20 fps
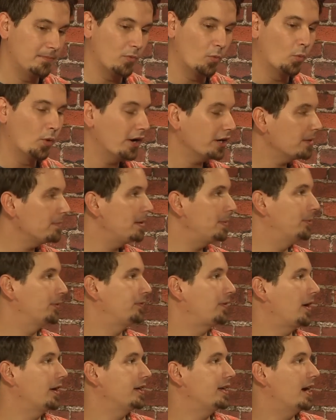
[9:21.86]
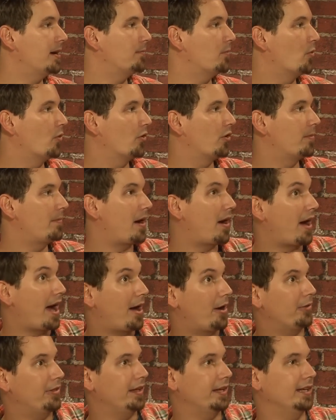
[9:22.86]
Where can people find out more about
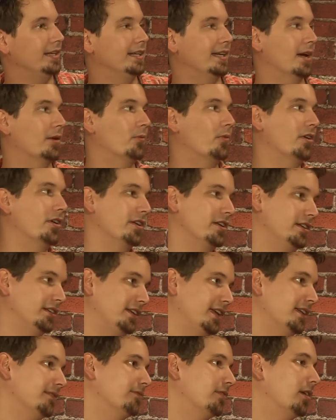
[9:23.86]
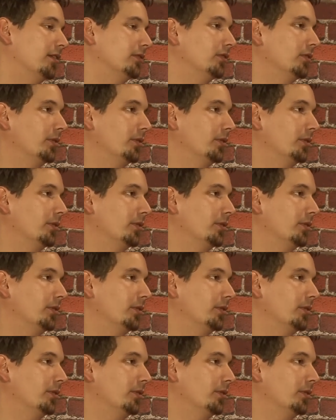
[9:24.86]
how they can get one and get involved